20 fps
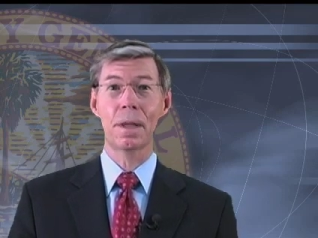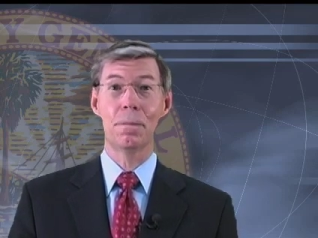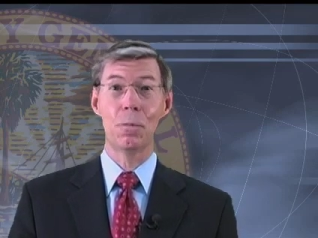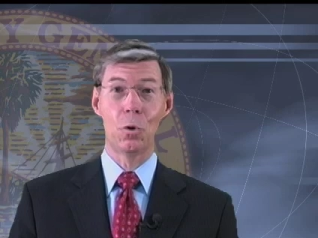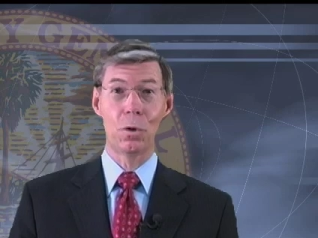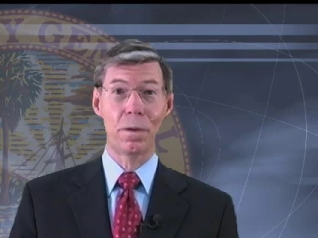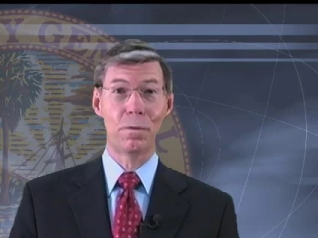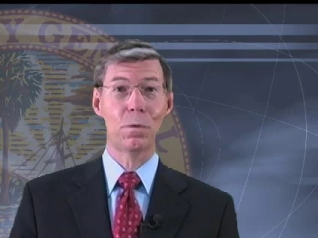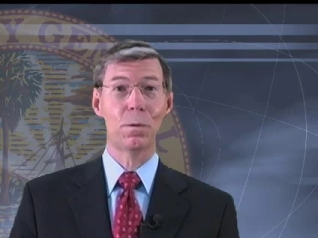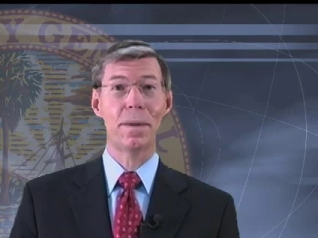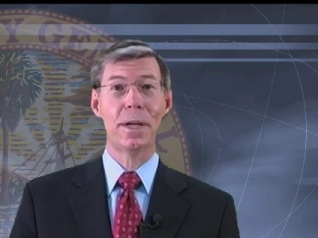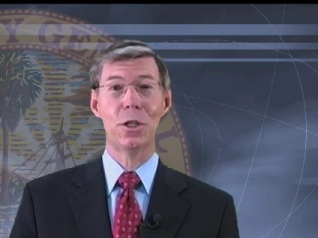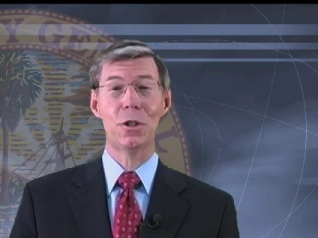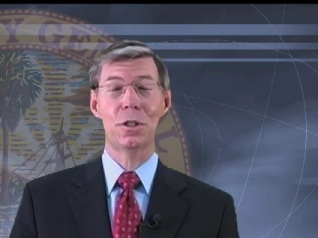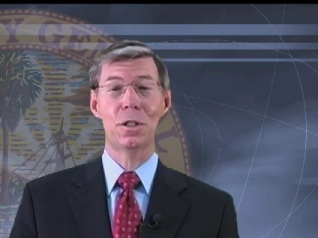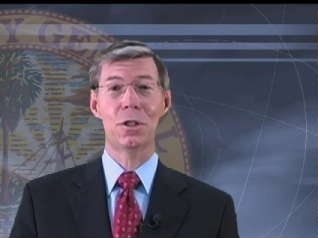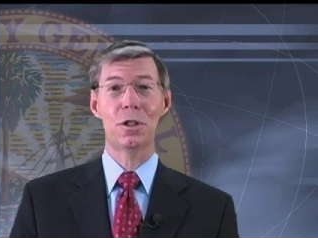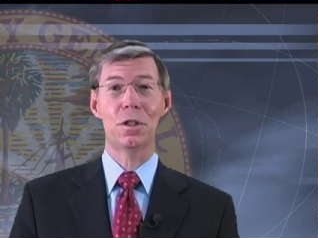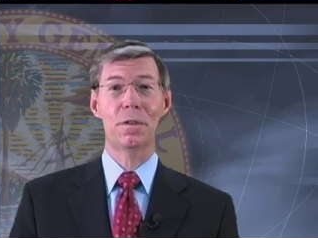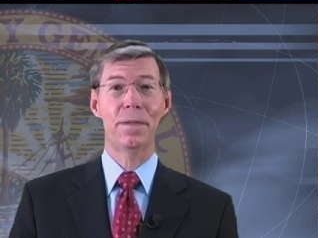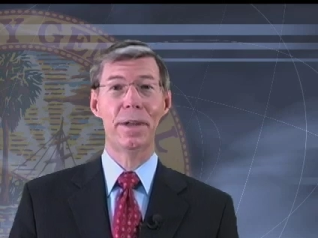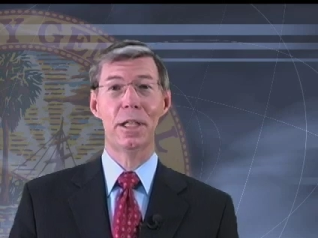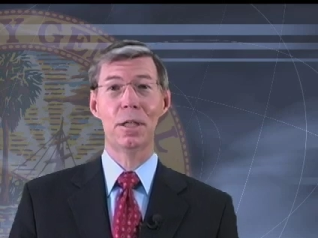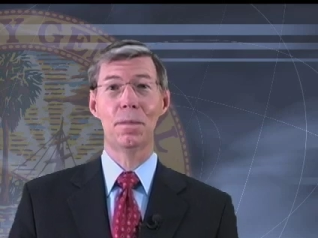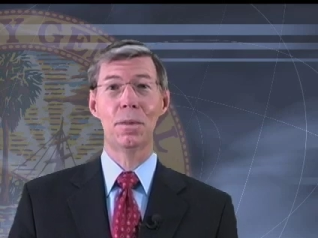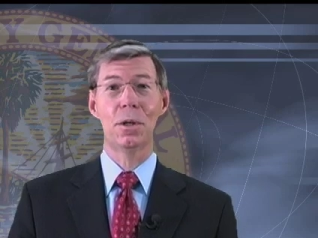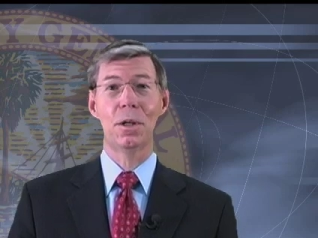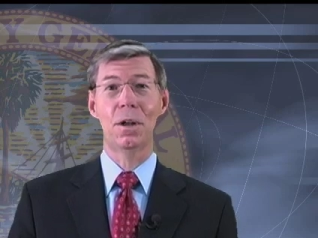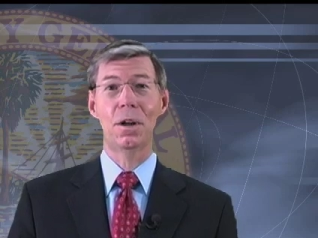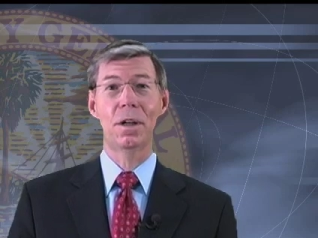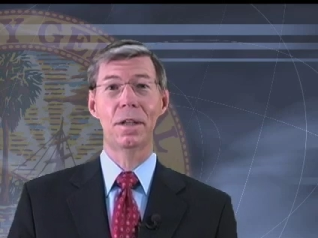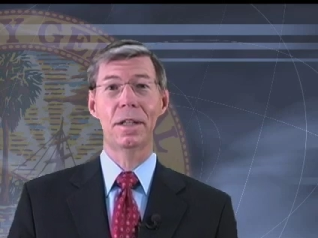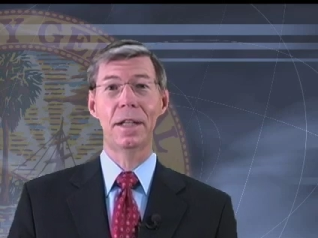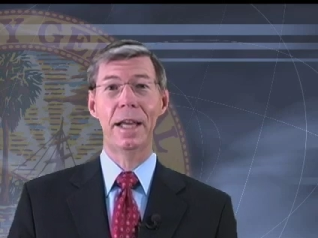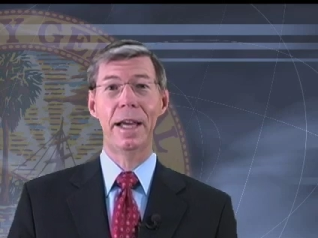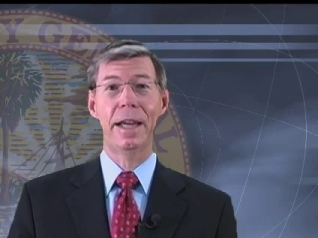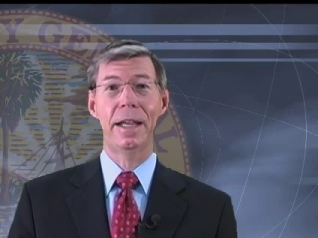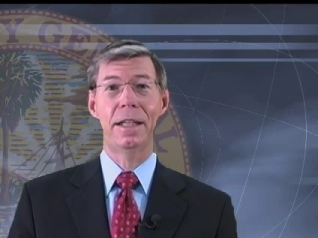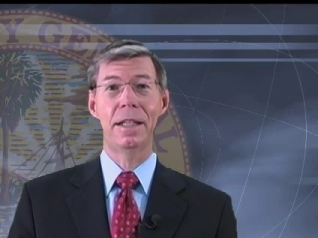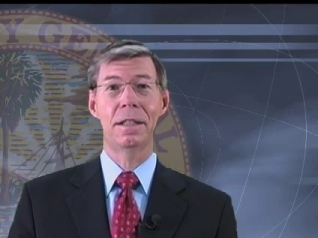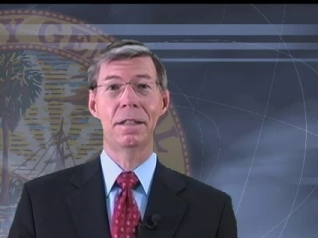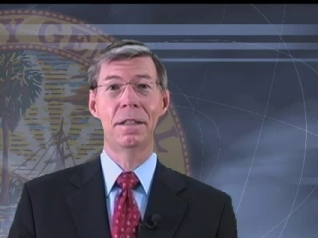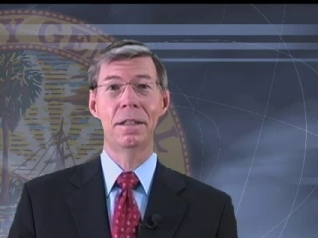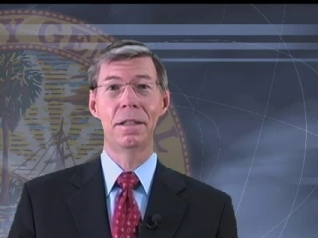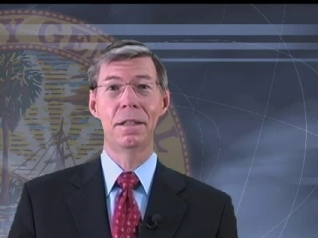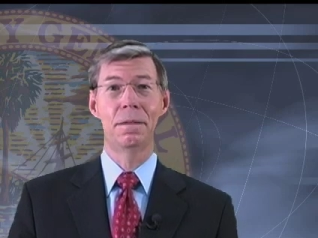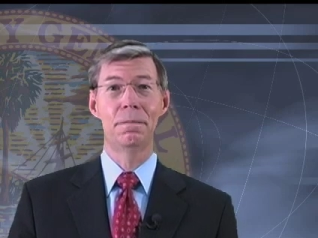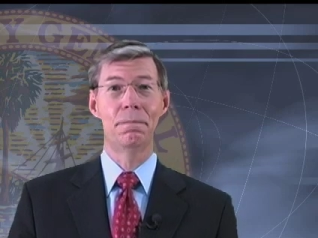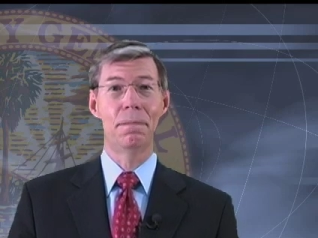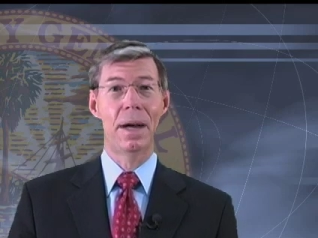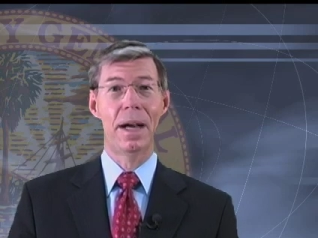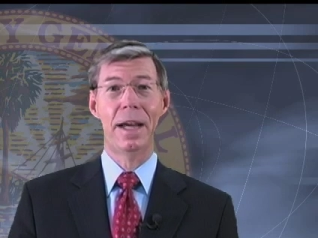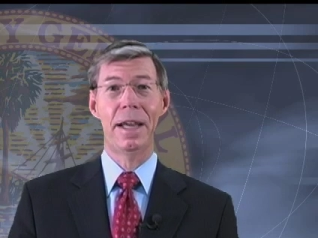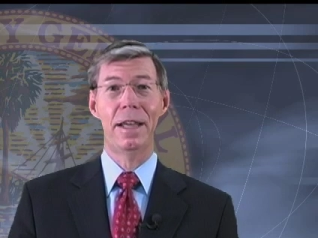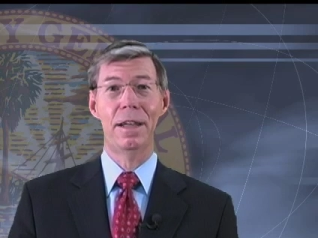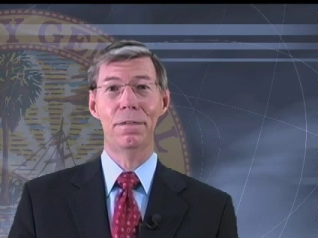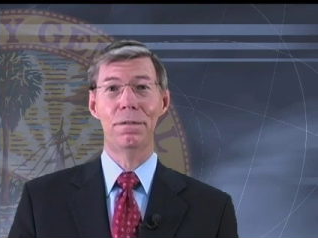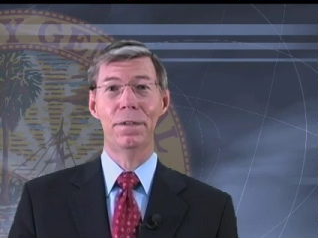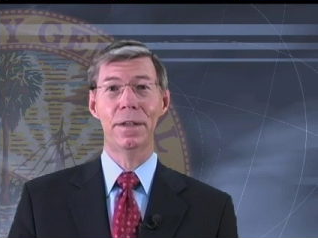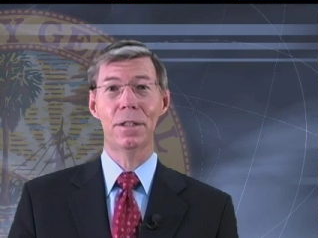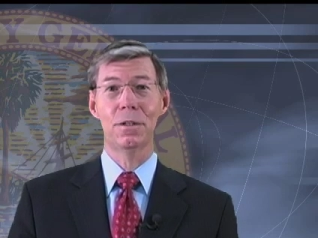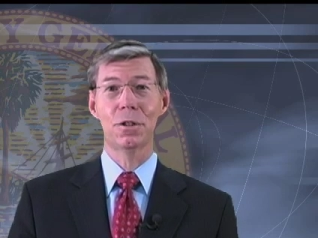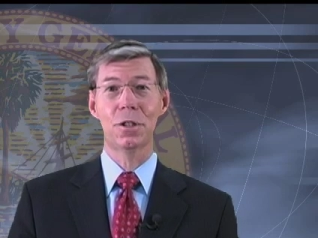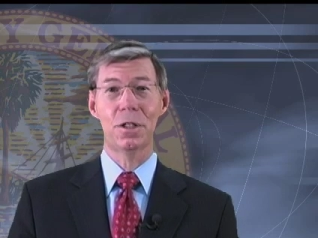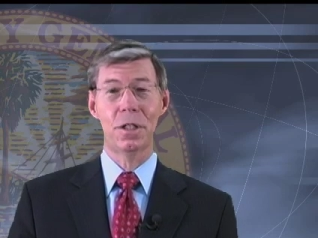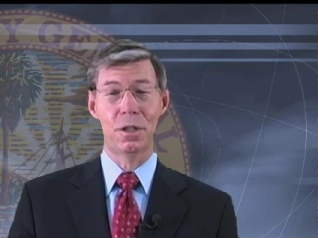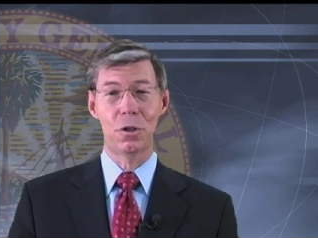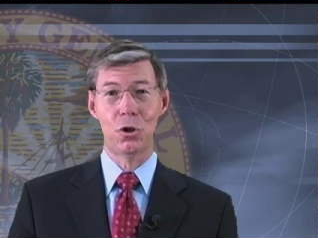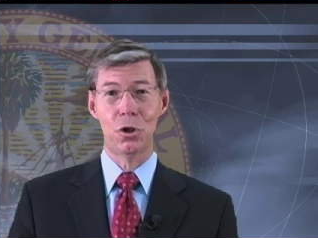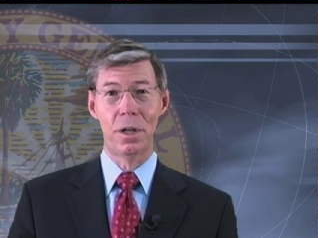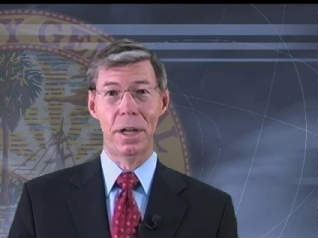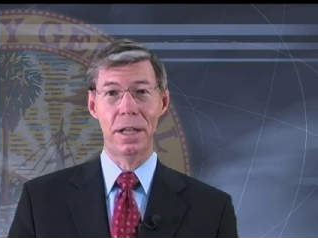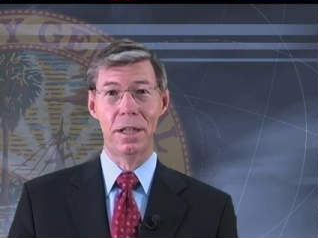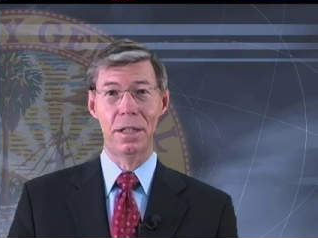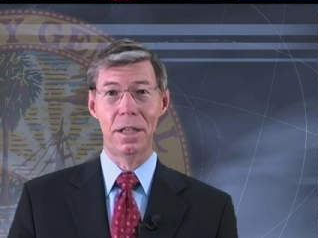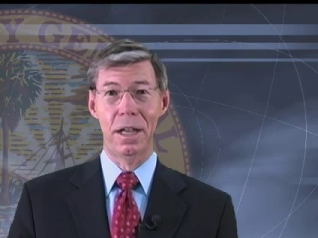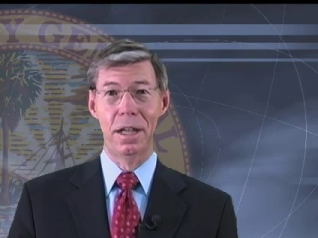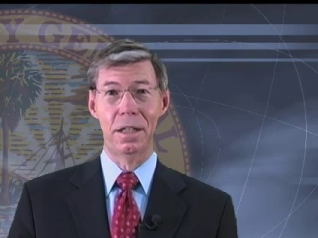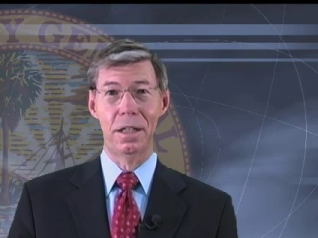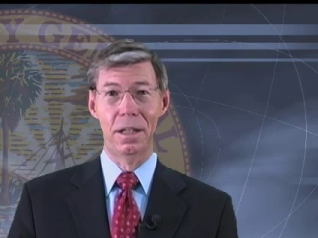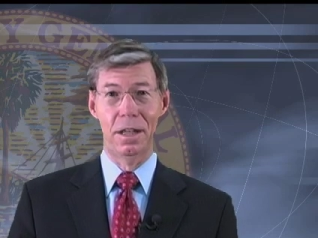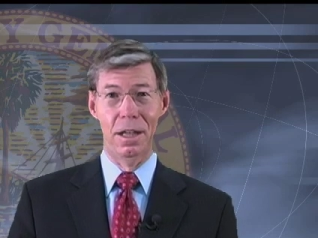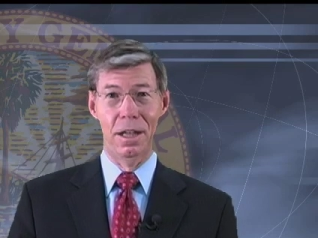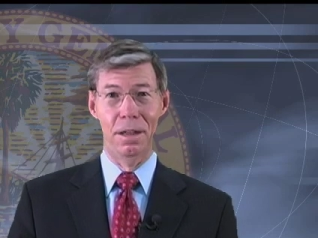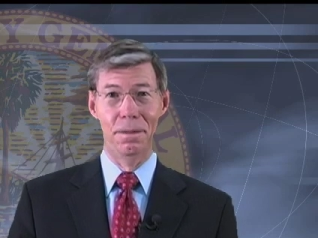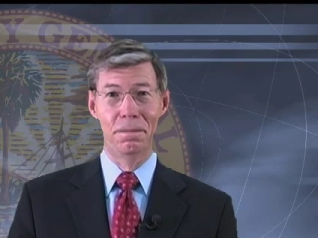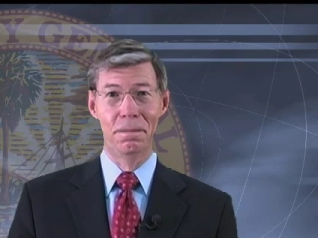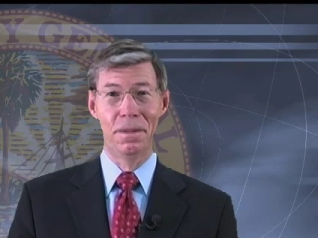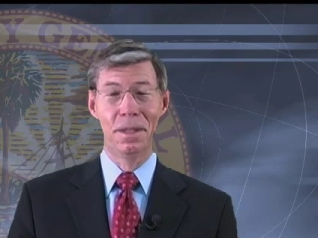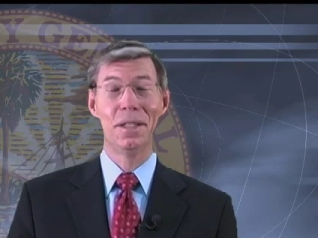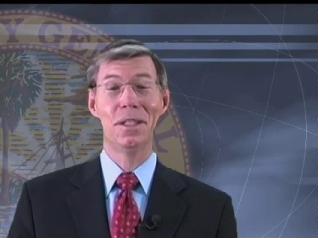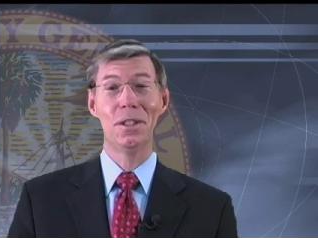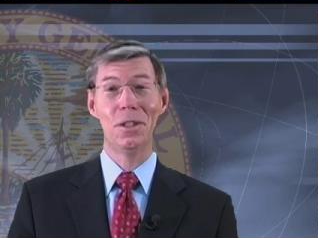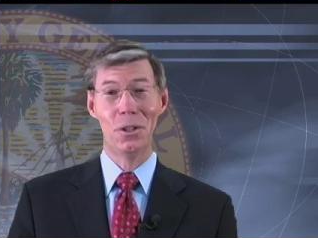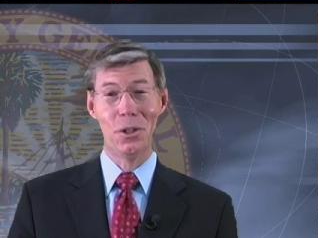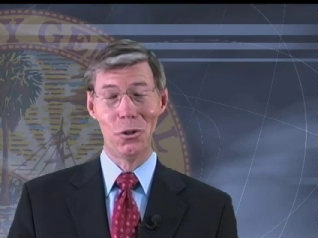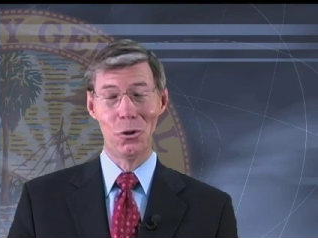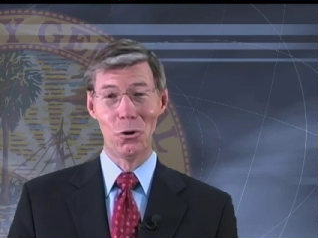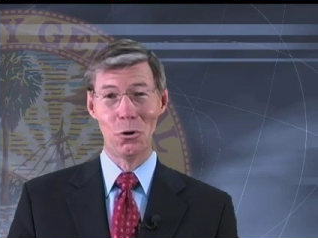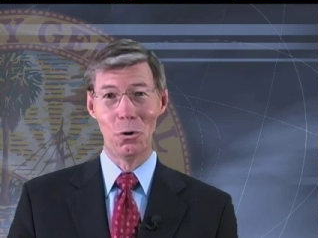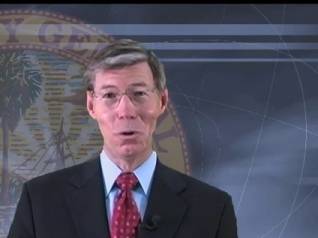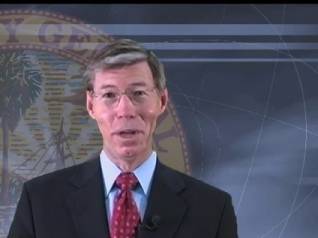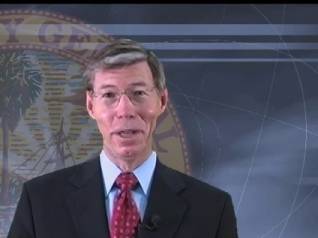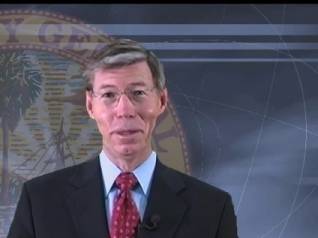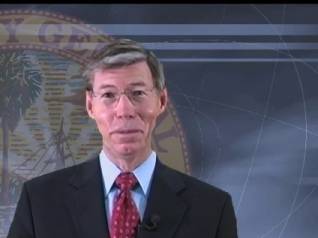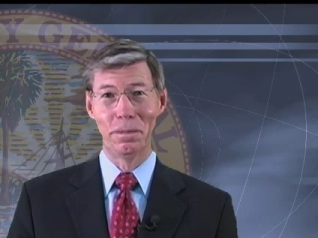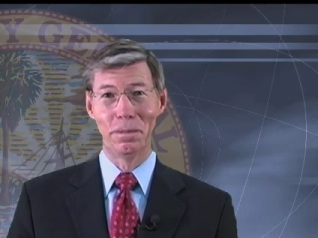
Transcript: More information is available online at myflsunshine.com. Enjoy.